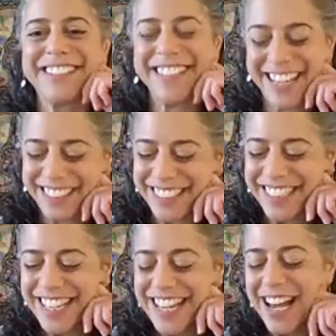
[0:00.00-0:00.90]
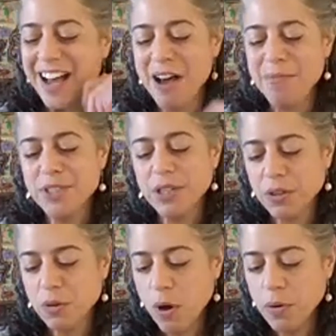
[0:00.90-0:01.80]
Okay. Um, so
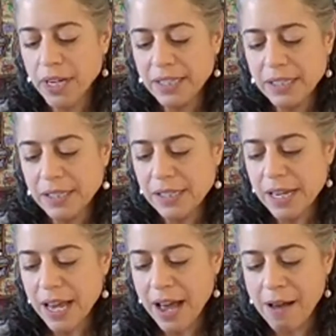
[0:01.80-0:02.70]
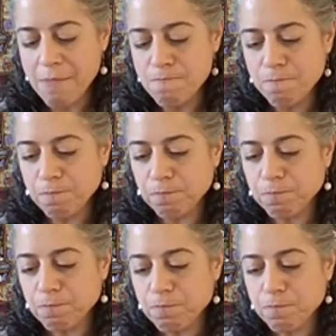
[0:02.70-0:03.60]
the quote is um,
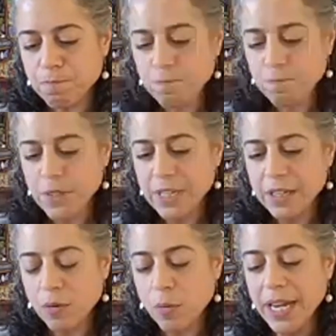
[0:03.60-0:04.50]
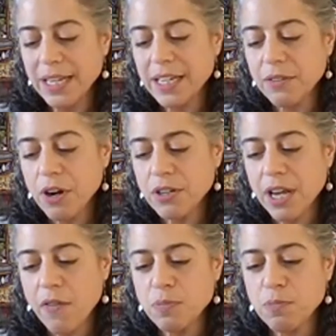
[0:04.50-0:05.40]
We can give
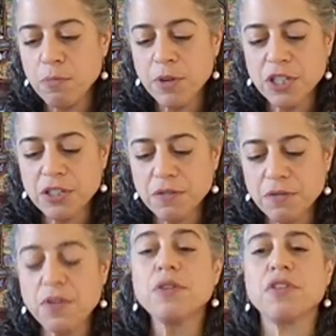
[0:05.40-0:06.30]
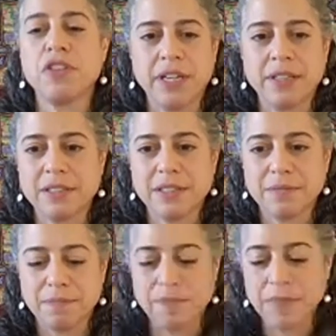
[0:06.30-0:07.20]
ourselves permission to feel things.
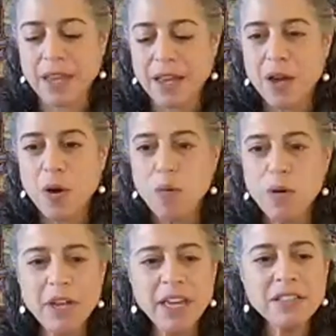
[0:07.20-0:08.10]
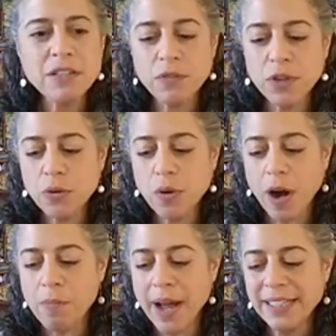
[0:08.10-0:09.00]
We begin to view
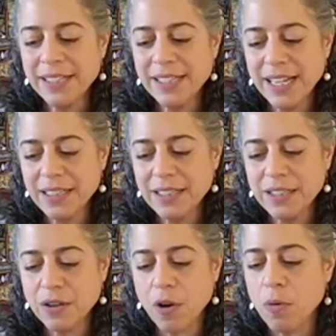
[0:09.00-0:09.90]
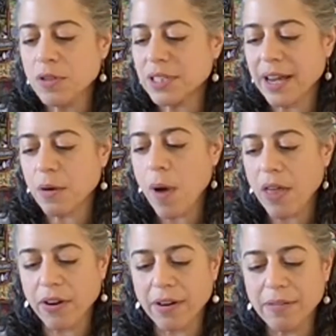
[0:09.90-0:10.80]
our mind states almost like
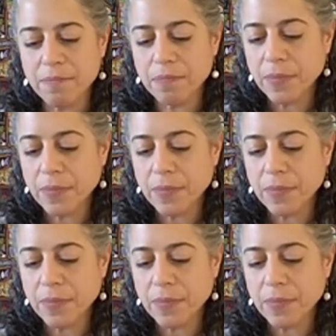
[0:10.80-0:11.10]
weather,